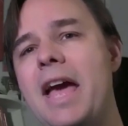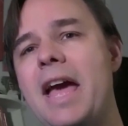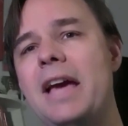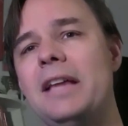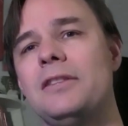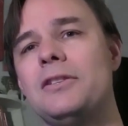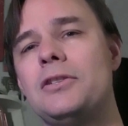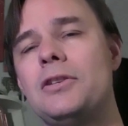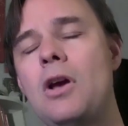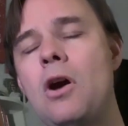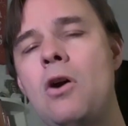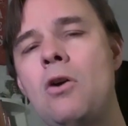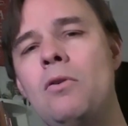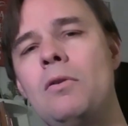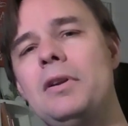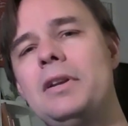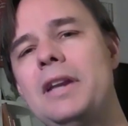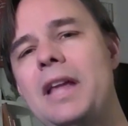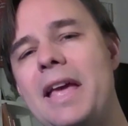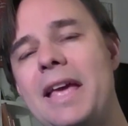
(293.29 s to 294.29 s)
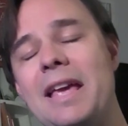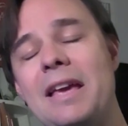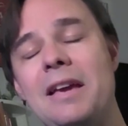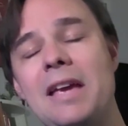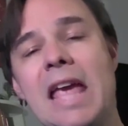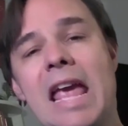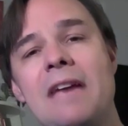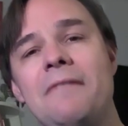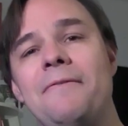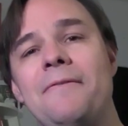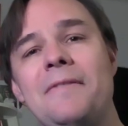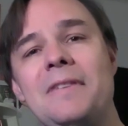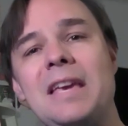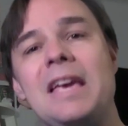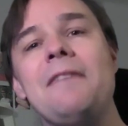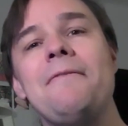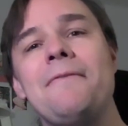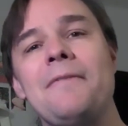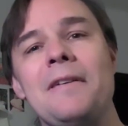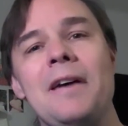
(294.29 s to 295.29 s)
And so
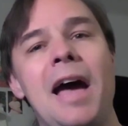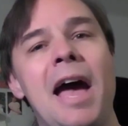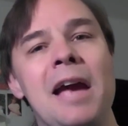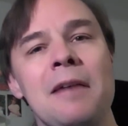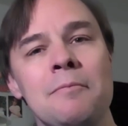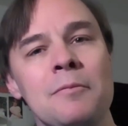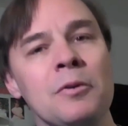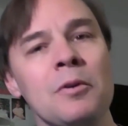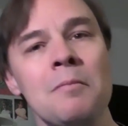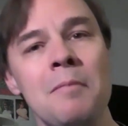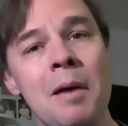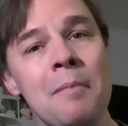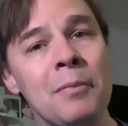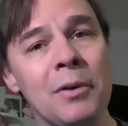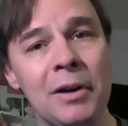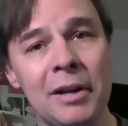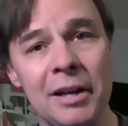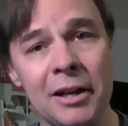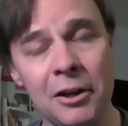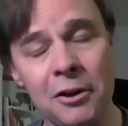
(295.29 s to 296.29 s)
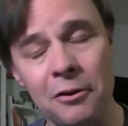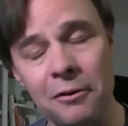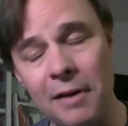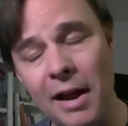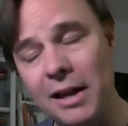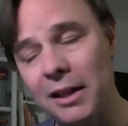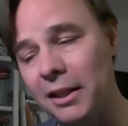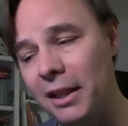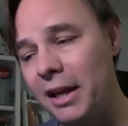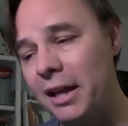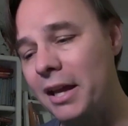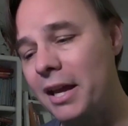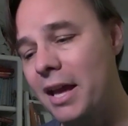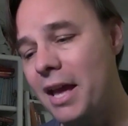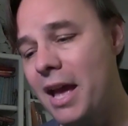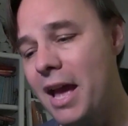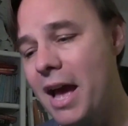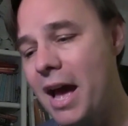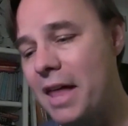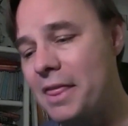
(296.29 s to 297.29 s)
if I'm remembering it correctly,
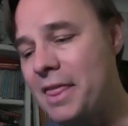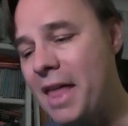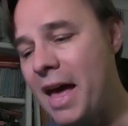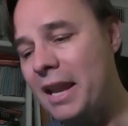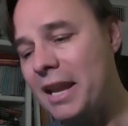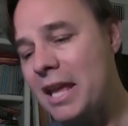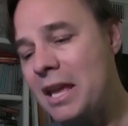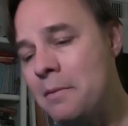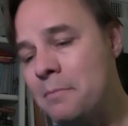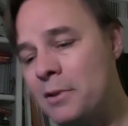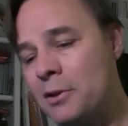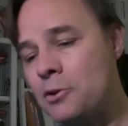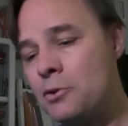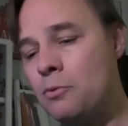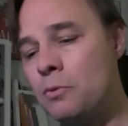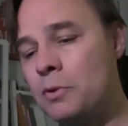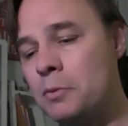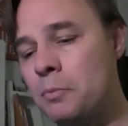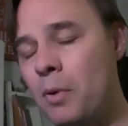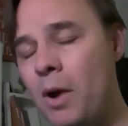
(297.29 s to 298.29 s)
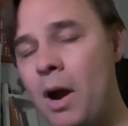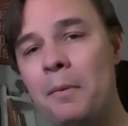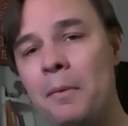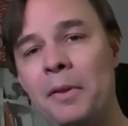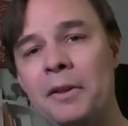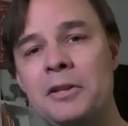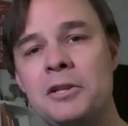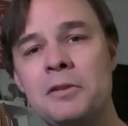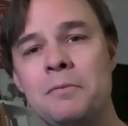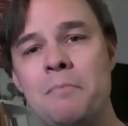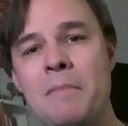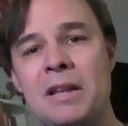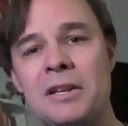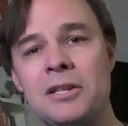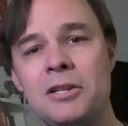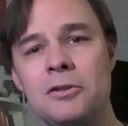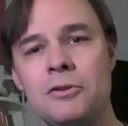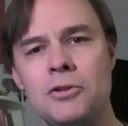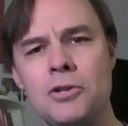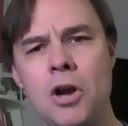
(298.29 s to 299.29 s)
that image was probably just meant
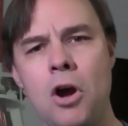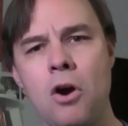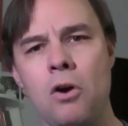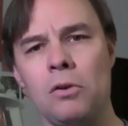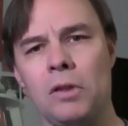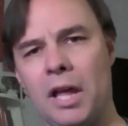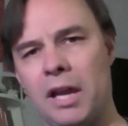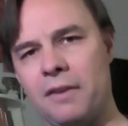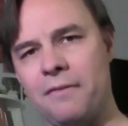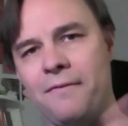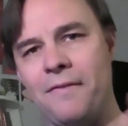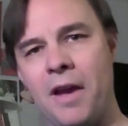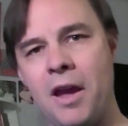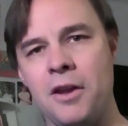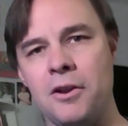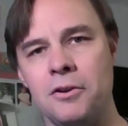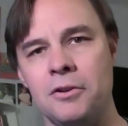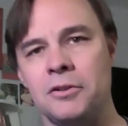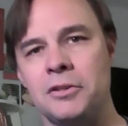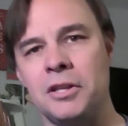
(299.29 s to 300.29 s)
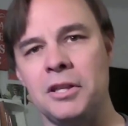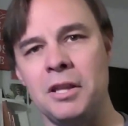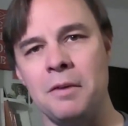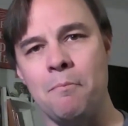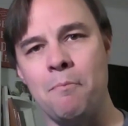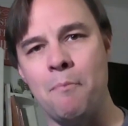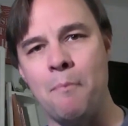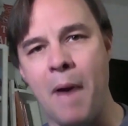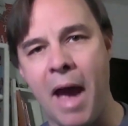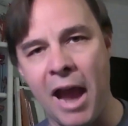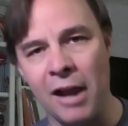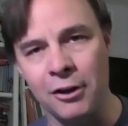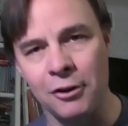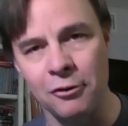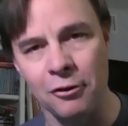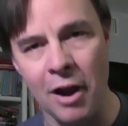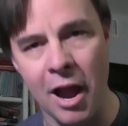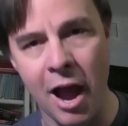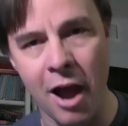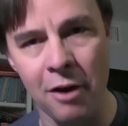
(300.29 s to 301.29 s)
to show like Vader's in the
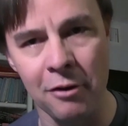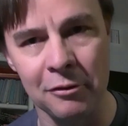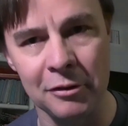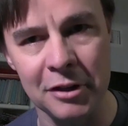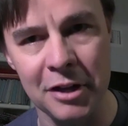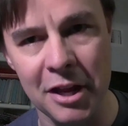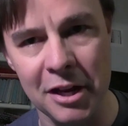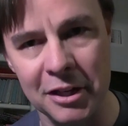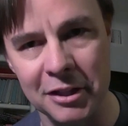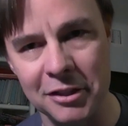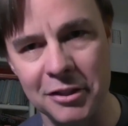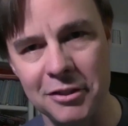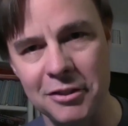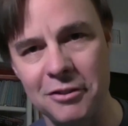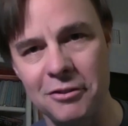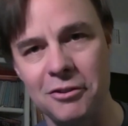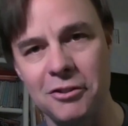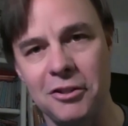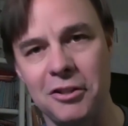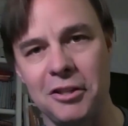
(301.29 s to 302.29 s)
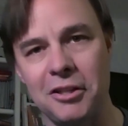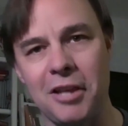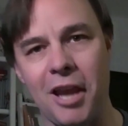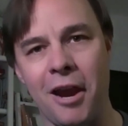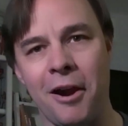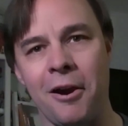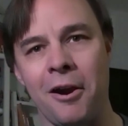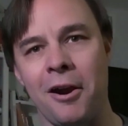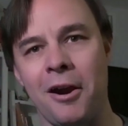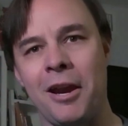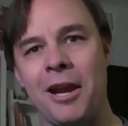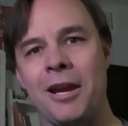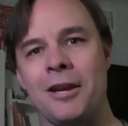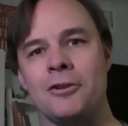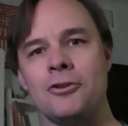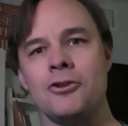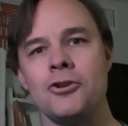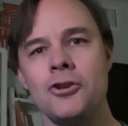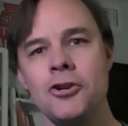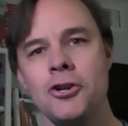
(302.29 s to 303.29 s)
background and it's scary and